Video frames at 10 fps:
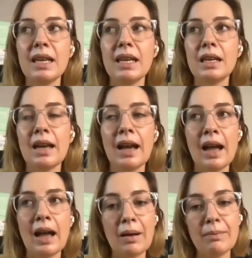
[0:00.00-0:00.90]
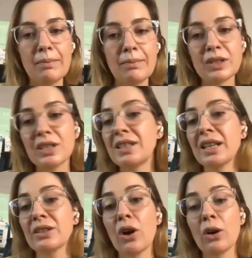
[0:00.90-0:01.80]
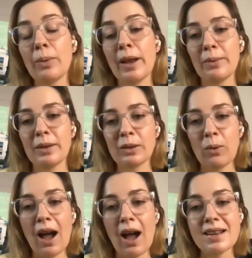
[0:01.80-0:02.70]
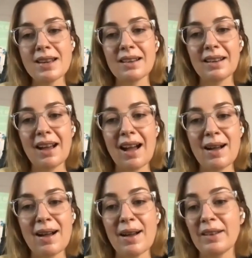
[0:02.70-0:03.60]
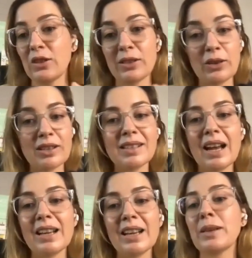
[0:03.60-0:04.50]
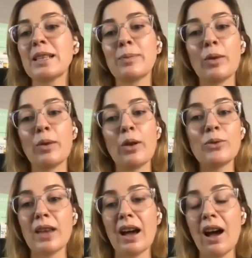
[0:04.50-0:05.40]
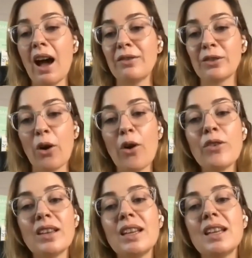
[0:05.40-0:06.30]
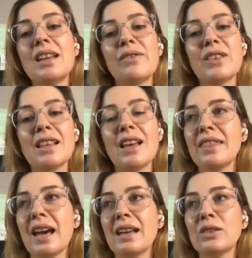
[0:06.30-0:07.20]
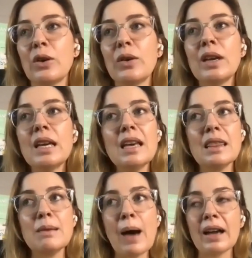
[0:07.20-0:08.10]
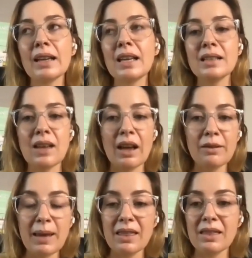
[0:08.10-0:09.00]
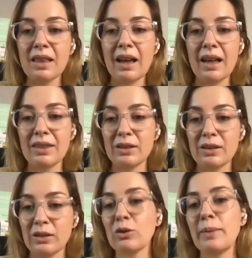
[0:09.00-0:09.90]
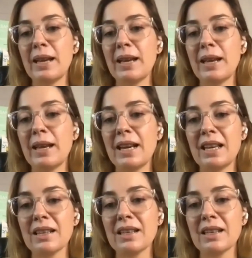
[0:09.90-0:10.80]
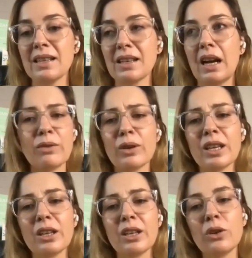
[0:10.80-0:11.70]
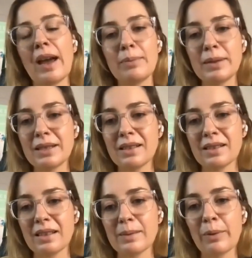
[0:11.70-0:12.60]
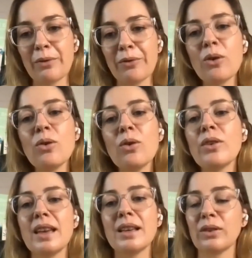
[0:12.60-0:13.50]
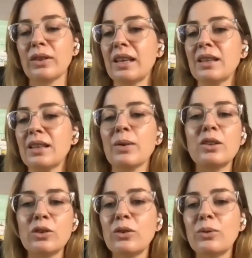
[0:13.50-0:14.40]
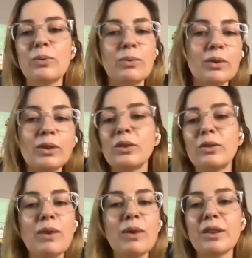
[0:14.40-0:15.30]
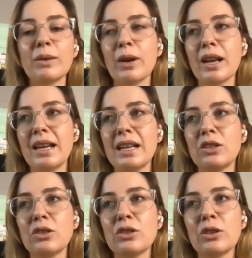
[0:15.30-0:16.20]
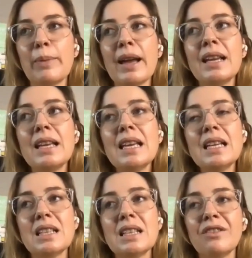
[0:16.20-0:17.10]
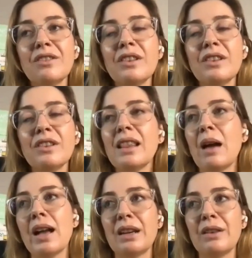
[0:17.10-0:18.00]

came in to TikTok when it was quite just sort of starting to explode through that height of COVID and everything like that. So the marketing side of me and the social media side, I kind of already knew. I've had businesses before and that sort of thing. So I knew roughly what I needed to do, but